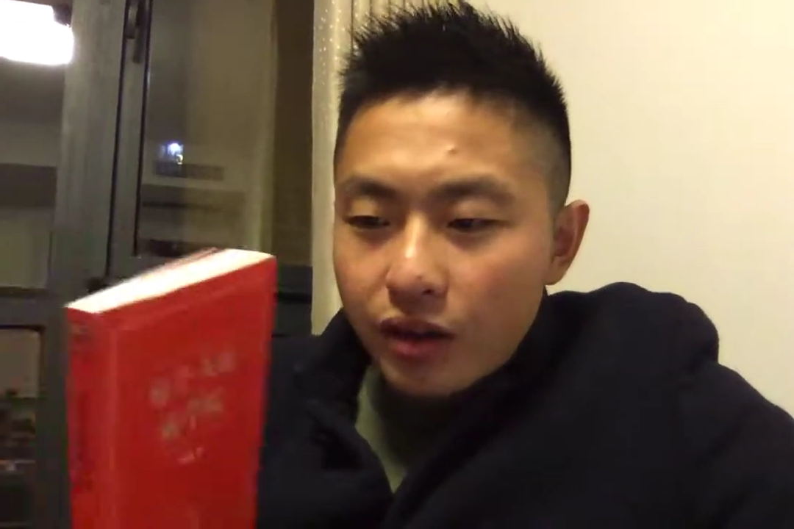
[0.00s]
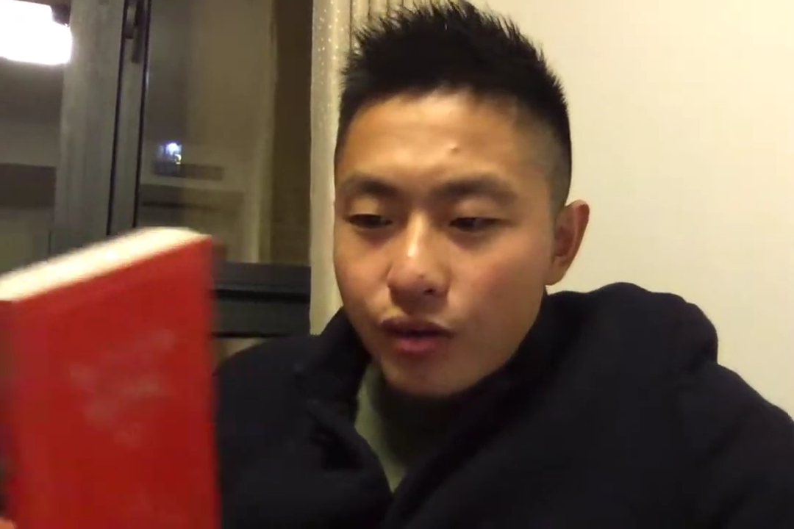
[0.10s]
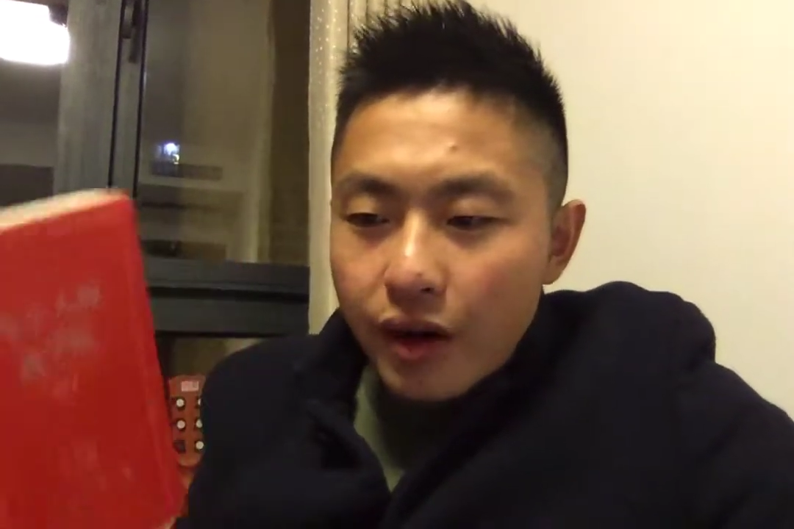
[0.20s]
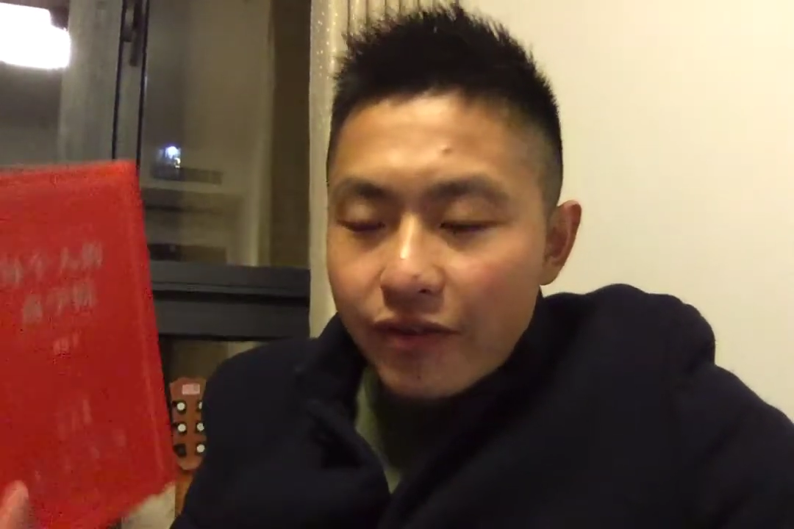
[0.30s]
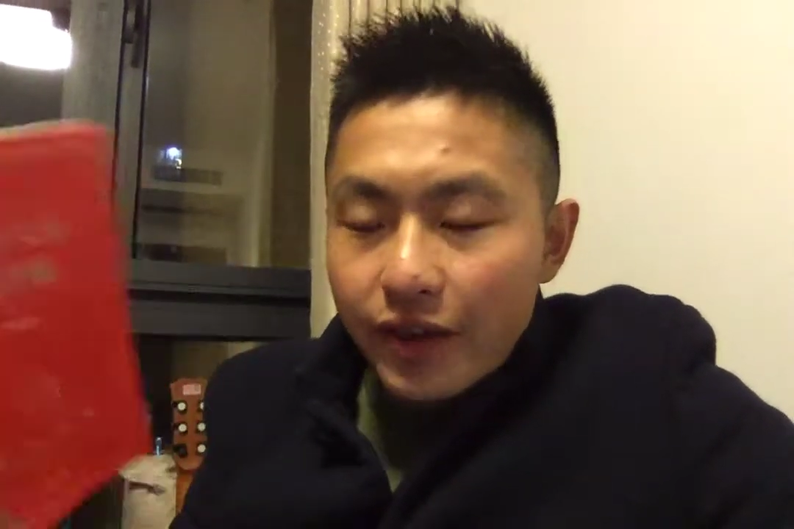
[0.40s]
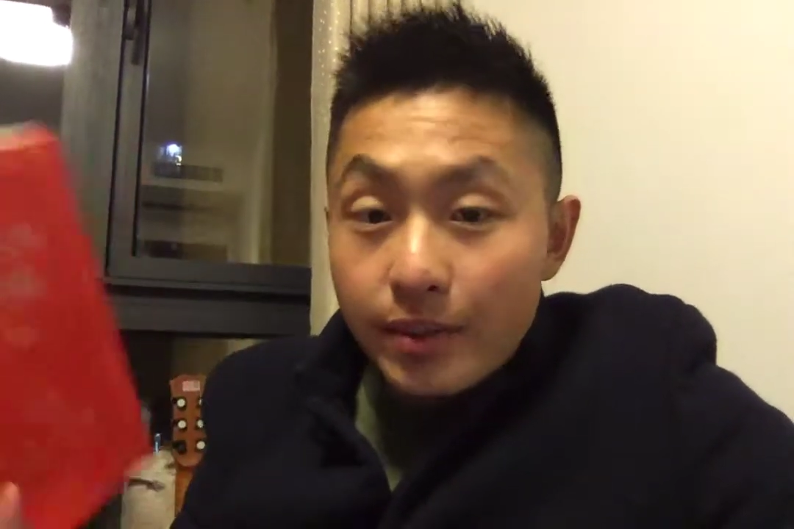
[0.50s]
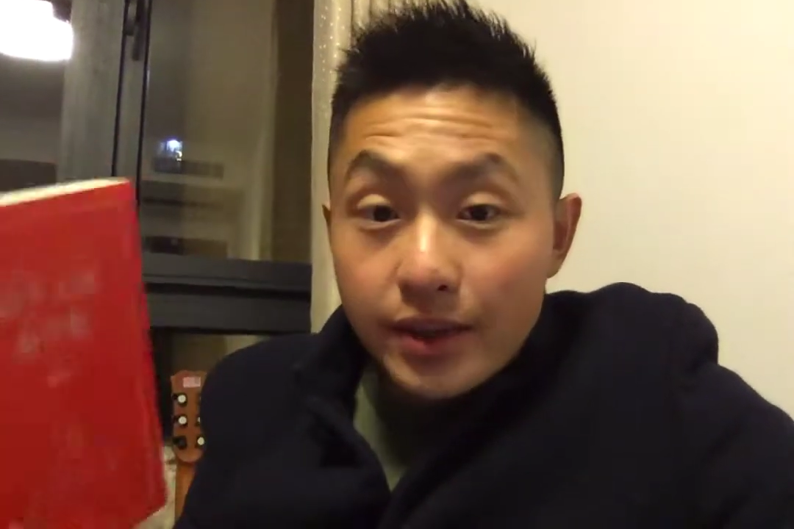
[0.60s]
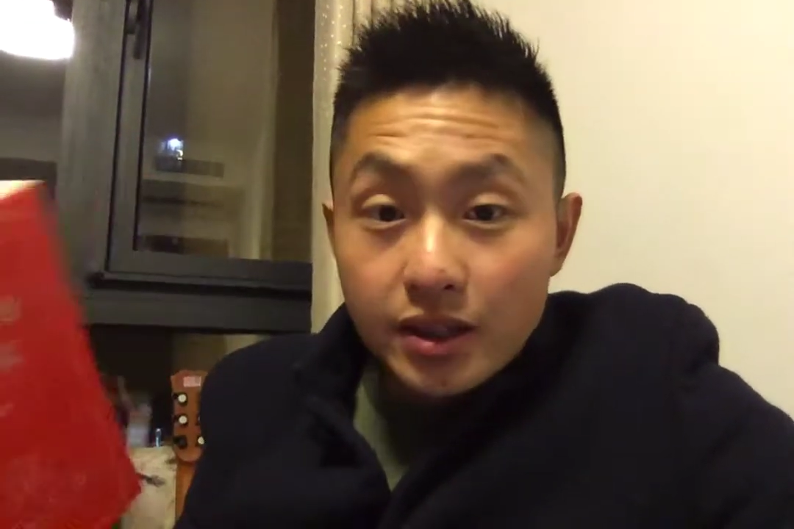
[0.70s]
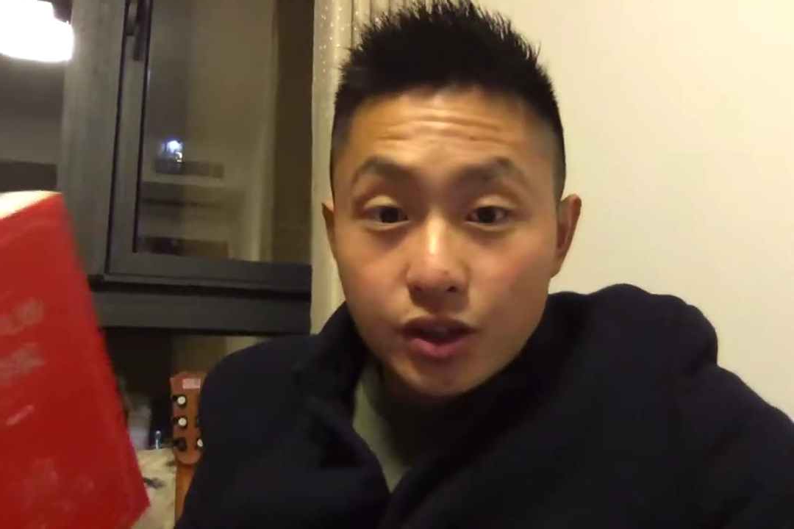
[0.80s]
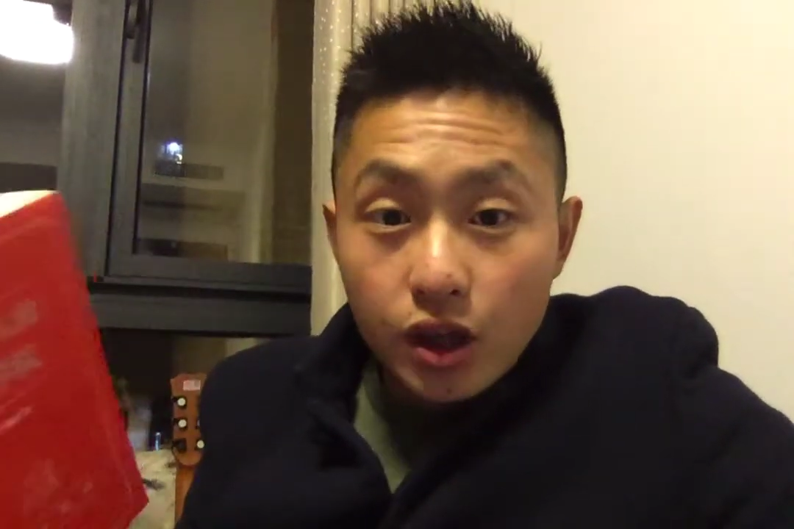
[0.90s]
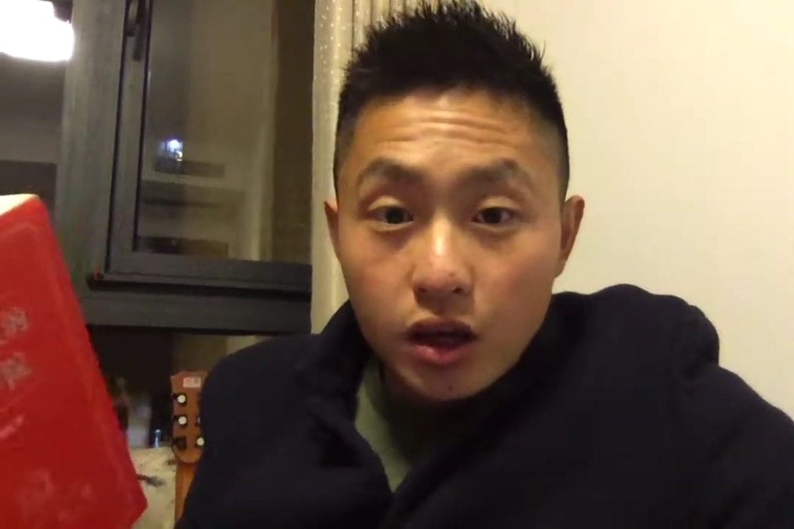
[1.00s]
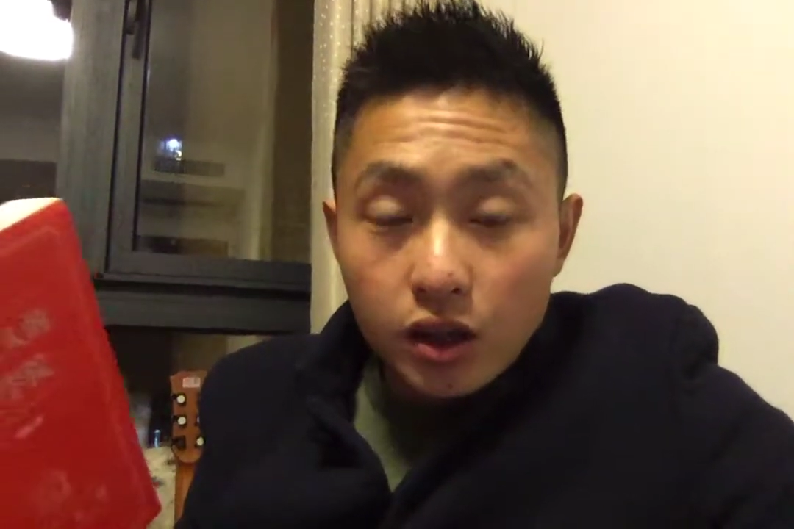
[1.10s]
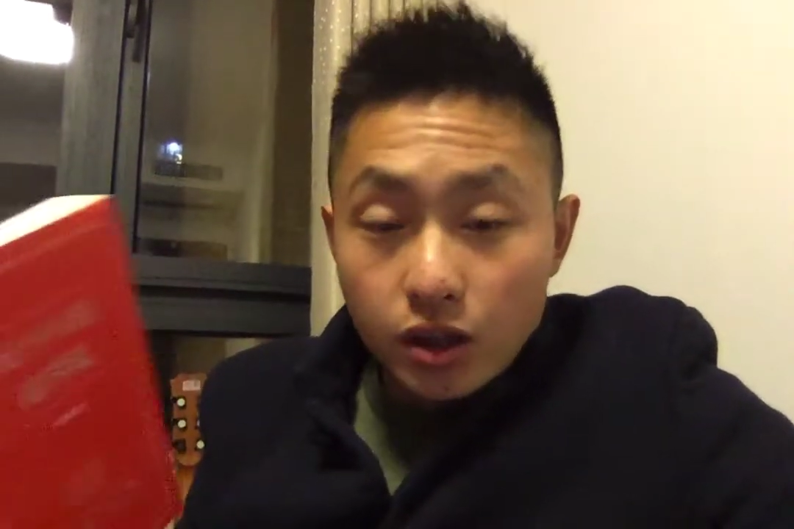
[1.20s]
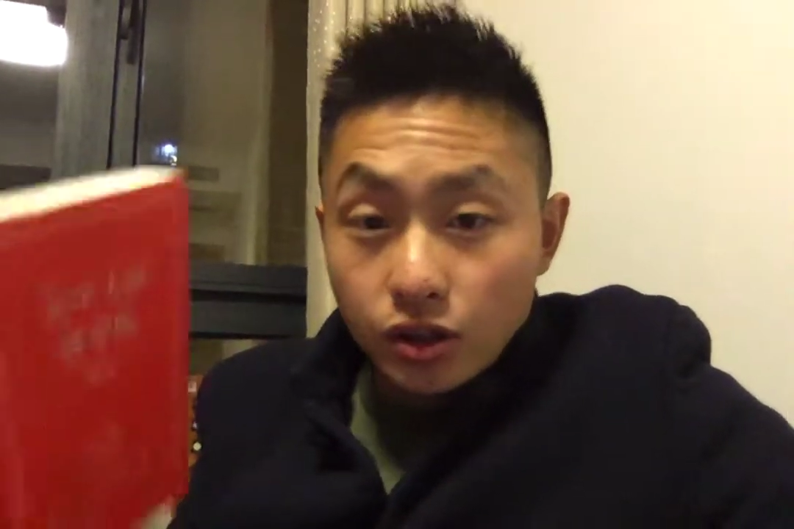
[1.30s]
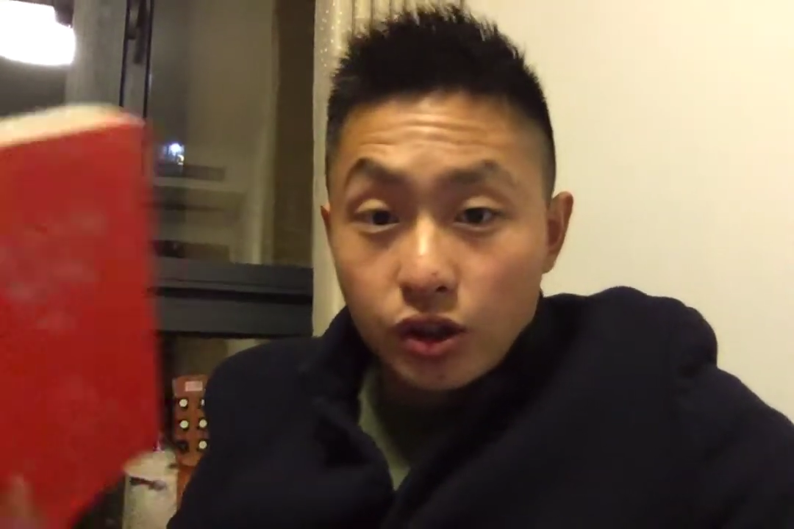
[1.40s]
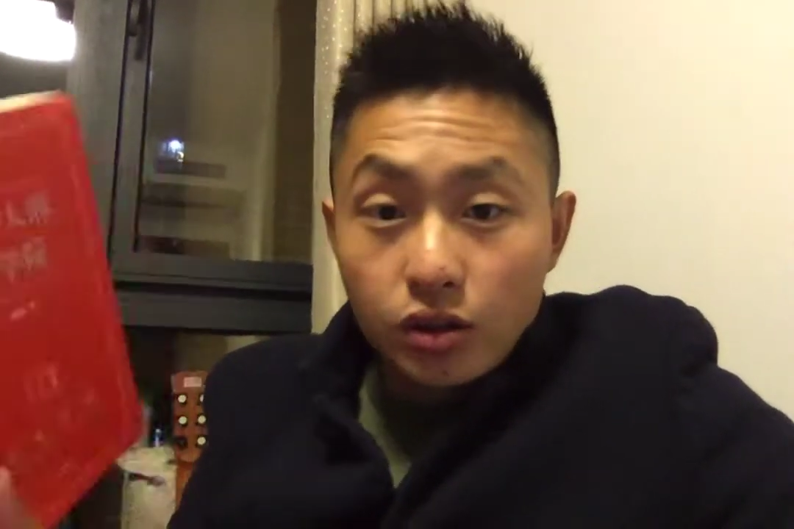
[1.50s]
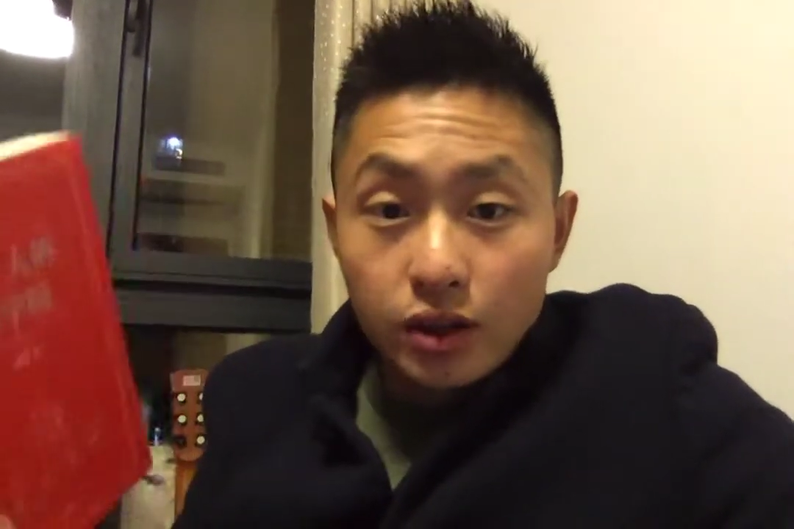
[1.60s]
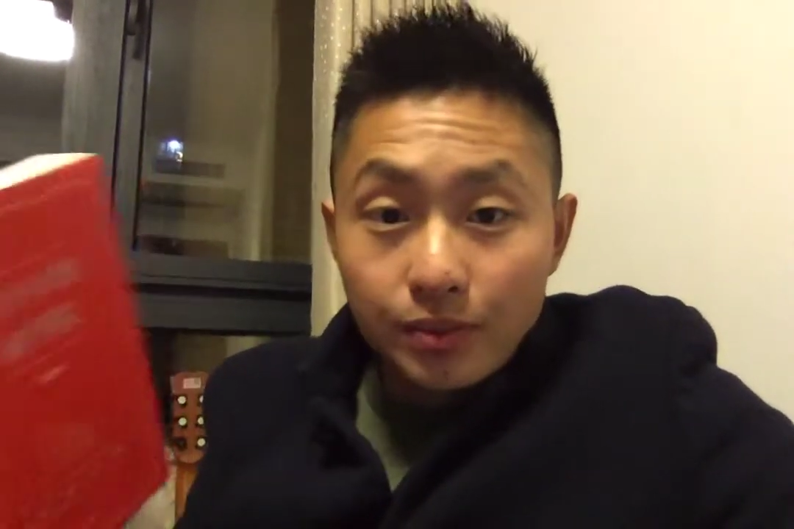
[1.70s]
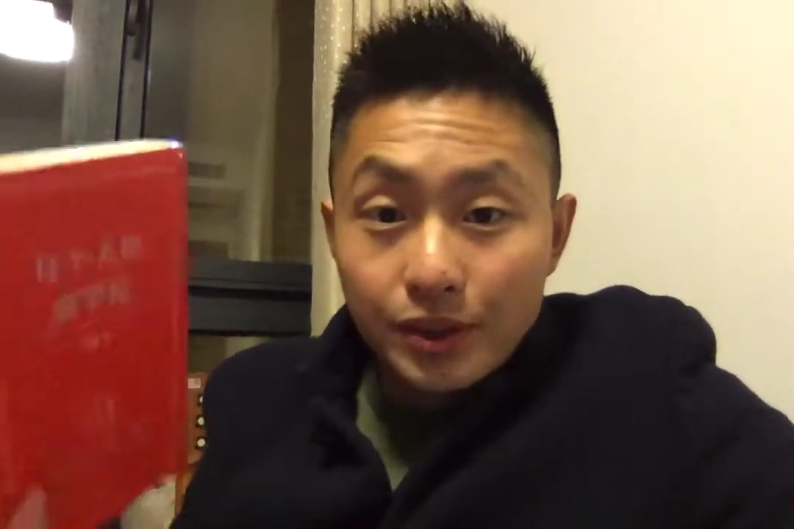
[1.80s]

quite famous consultant,